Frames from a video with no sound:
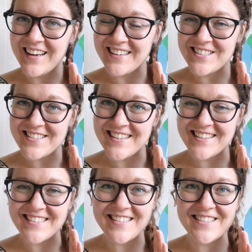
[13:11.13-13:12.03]
I just
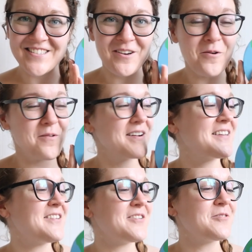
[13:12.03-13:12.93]
think this is so
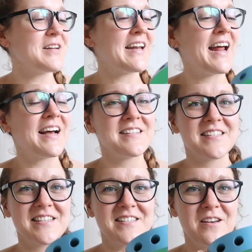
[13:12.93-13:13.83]
cute. And it has
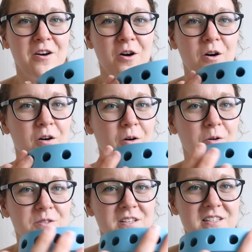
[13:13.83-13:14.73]
these
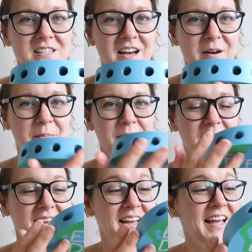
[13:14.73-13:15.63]
holes in the top
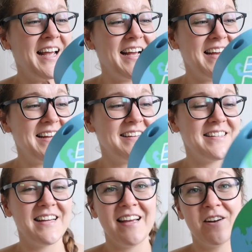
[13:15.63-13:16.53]

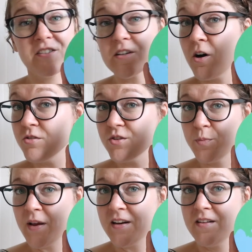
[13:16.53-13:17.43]
and it is
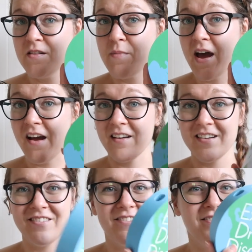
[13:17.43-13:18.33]
also painted in the back.